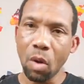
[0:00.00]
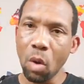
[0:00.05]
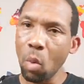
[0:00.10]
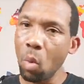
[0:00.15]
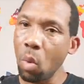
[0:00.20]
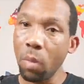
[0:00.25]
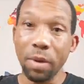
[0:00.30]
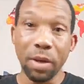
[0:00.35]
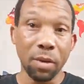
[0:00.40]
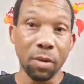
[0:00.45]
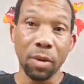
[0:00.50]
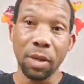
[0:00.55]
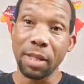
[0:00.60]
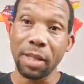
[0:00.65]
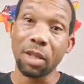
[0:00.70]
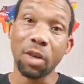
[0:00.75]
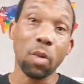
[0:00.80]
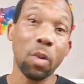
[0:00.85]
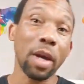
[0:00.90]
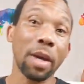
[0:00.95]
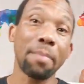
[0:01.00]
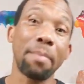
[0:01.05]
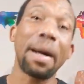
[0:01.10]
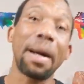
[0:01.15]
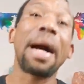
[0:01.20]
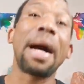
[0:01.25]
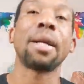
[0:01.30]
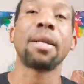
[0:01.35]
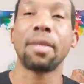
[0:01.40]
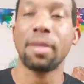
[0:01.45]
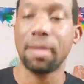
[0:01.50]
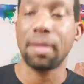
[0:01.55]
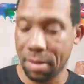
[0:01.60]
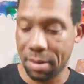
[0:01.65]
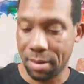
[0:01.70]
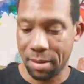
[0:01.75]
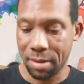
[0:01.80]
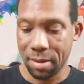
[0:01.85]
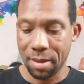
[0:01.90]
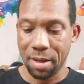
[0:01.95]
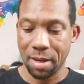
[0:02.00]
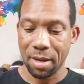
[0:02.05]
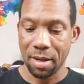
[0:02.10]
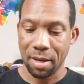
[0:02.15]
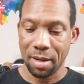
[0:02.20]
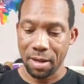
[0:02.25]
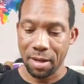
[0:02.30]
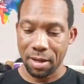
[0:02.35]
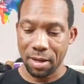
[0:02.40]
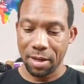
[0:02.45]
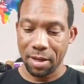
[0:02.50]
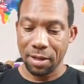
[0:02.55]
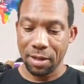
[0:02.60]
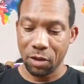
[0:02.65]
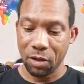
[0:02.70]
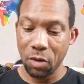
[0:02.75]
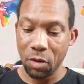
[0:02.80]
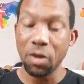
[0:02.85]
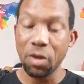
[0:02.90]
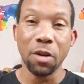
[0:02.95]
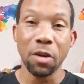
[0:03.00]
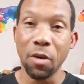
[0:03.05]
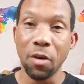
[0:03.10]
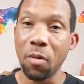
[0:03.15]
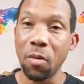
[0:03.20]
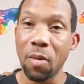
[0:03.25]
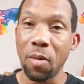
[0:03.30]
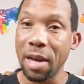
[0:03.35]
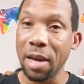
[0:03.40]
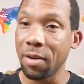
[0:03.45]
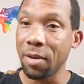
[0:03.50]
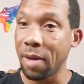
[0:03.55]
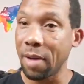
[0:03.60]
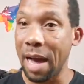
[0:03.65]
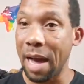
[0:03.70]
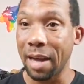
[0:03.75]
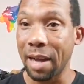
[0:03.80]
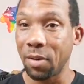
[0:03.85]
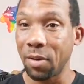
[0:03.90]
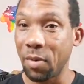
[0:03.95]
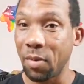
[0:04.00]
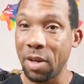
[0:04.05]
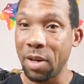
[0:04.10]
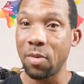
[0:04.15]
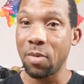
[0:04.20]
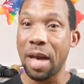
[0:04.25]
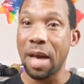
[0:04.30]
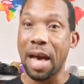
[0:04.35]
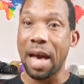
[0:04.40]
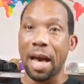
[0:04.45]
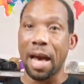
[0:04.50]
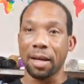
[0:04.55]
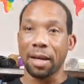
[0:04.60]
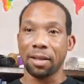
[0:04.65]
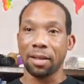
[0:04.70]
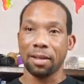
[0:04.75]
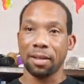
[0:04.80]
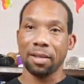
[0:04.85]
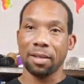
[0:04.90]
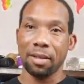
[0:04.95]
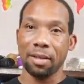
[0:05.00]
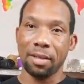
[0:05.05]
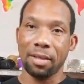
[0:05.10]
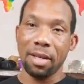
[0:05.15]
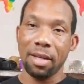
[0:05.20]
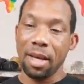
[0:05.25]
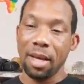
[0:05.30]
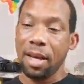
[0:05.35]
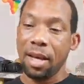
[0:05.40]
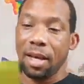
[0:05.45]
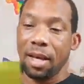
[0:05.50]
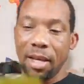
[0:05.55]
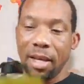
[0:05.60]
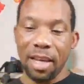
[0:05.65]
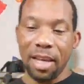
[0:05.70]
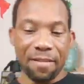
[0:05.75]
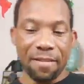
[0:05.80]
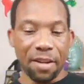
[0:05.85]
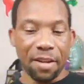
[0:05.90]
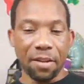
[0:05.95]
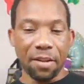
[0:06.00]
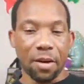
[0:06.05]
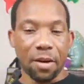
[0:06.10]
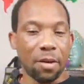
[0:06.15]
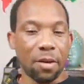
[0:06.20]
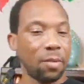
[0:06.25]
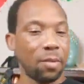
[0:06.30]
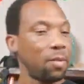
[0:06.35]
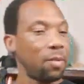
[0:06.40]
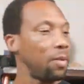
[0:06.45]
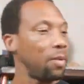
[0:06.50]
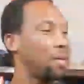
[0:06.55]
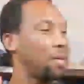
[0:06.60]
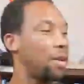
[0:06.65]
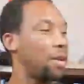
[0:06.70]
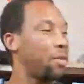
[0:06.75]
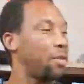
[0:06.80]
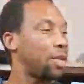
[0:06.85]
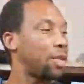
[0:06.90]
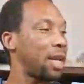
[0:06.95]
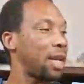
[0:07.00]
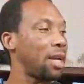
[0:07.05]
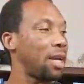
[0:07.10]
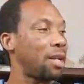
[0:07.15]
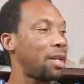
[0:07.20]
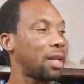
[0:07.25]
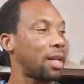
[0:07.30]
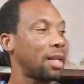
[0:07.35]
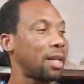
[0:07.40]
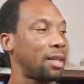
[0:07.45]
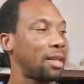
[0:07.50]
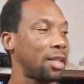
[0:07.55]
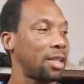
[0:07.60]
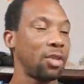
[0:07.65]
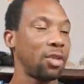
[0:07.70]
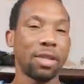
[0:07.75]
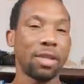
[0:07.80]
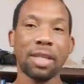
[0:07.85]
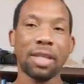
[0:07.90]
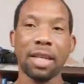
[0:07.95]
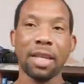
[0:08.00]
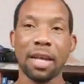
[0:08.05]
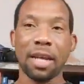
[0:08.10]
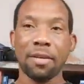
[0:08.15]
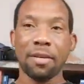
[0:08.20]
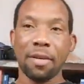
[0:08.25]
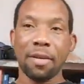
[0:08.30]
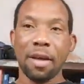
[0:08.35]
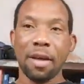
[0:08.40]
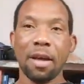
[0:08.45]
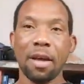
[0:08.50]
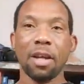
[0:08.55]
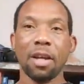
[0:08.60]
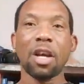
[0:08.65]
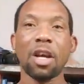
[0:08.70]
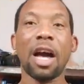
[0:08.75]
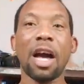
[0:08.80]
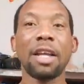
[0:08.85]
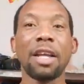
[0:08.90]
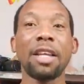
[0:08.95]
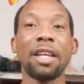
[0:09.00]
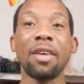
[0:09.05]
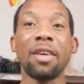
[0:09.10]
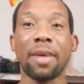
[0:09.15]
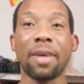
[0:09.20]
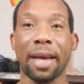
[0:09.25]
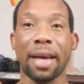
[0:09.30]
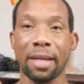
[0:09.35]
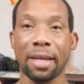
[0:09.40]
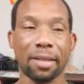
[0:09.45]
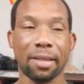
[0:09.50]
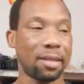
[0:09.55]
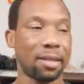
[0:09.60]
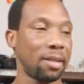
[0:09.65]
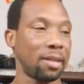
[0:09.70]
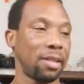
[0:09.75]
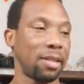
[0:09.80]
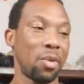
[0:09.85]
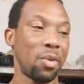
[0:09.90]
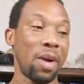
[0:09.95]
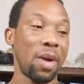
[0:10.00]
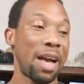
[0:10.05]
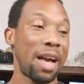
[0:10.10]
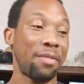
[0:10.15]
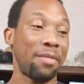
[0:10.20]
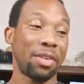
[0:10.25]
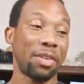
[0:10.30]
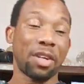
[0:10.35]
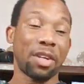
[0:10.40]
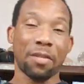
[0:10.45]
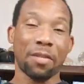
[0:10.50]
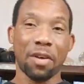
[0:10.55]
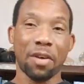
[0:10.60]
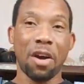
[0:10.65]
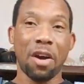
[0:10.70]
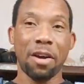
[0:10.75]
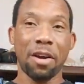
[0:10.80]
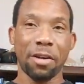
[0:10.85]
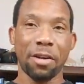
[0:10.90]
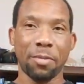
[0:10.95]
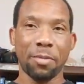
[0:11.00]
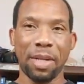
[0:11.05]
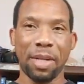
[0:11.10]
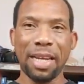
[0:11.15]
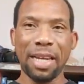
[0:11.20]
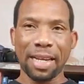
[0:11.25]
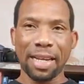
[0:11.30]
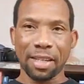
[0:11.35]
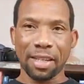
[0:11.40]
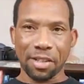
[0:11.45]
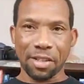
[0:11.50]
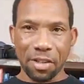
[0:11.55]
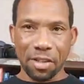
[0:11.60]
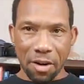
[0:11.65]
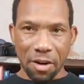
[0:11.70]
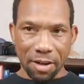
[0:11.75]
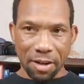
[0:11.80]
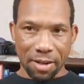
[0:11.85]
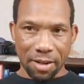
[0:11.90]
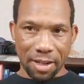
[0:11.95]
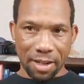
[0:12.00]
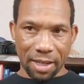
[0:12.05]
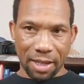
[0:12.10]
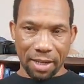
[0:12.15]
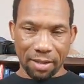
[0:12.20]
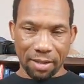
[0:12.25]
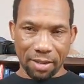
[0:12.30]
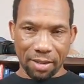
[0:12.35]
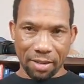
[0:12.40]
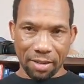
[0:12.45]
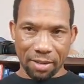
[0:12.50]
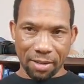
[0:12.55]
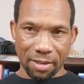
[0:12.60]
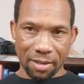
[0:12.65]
What we're doing is quick maths, so you can know why you act the way you act. Because even though, if you take a look at this, you say that Kanye West don't have a lot of cardinal, but he like to start things.